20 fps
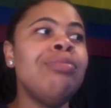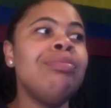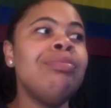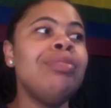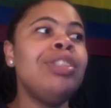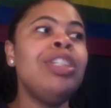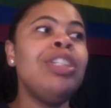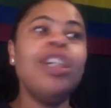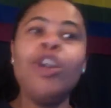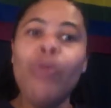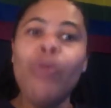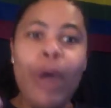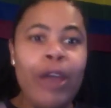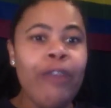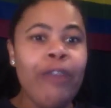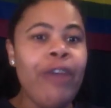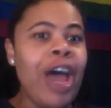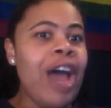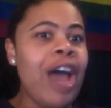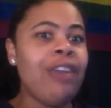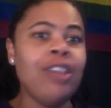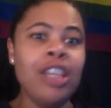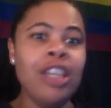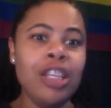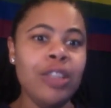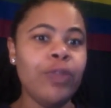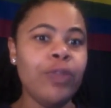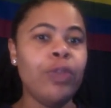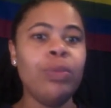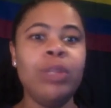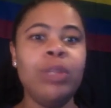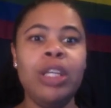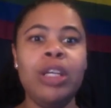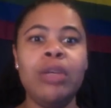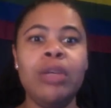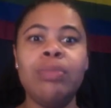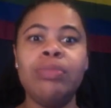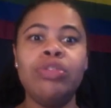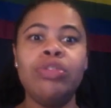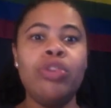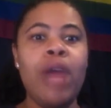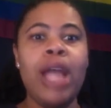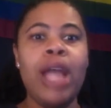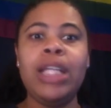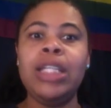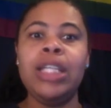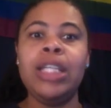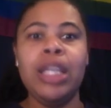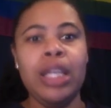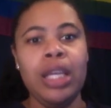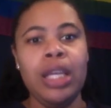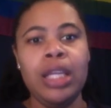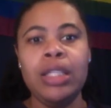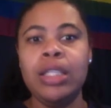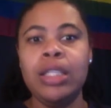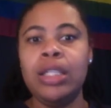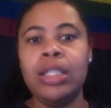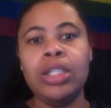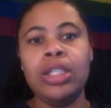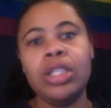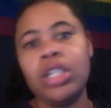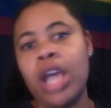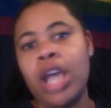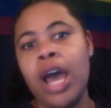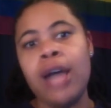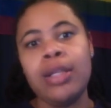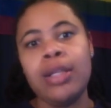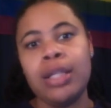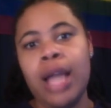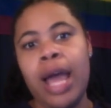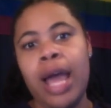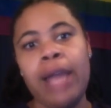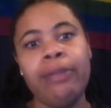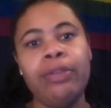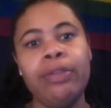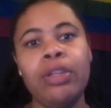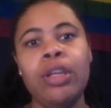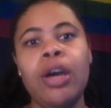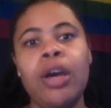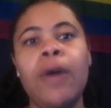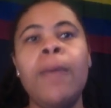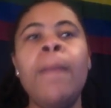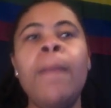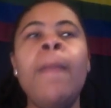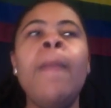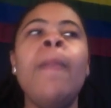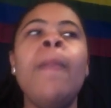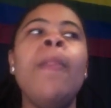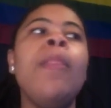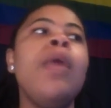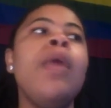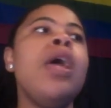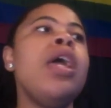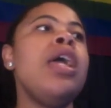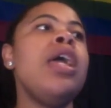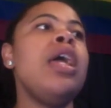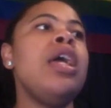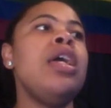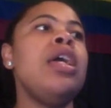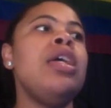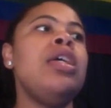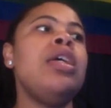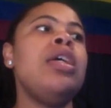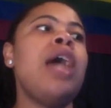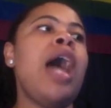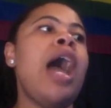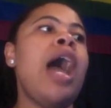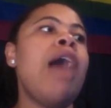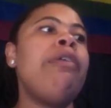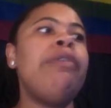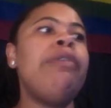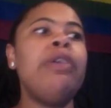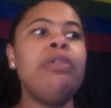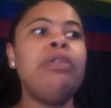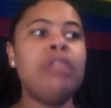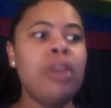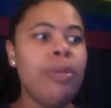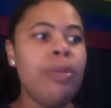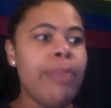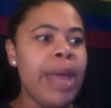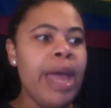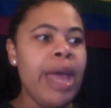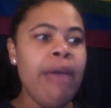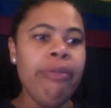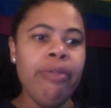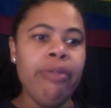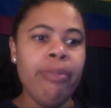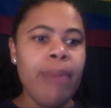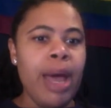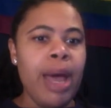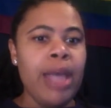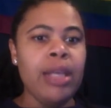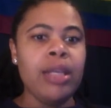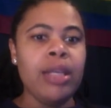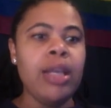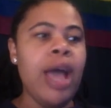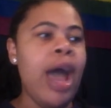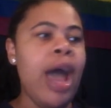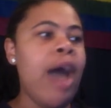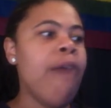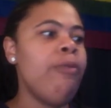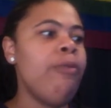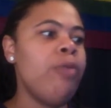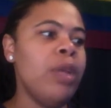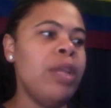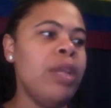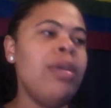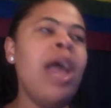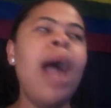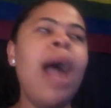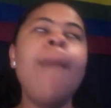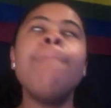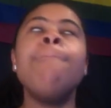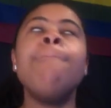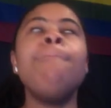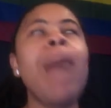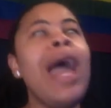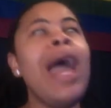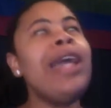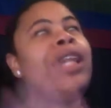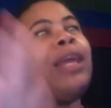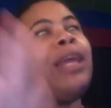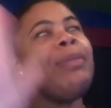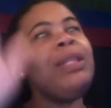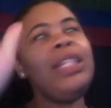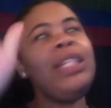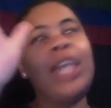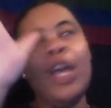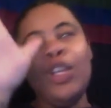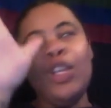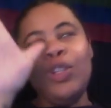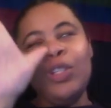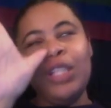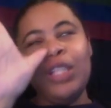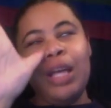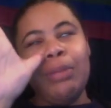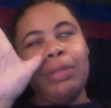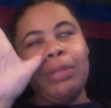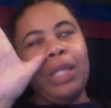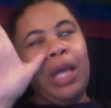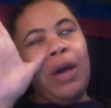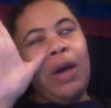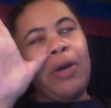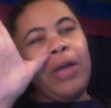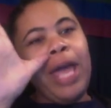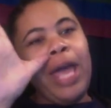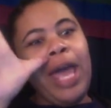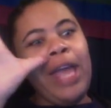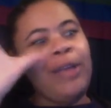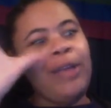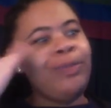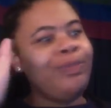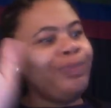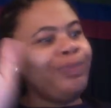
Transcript: took away five years from them trying to get into this child's life, you know. And I felt so bad for Mike. I really, Mike, let me tell you something, okay?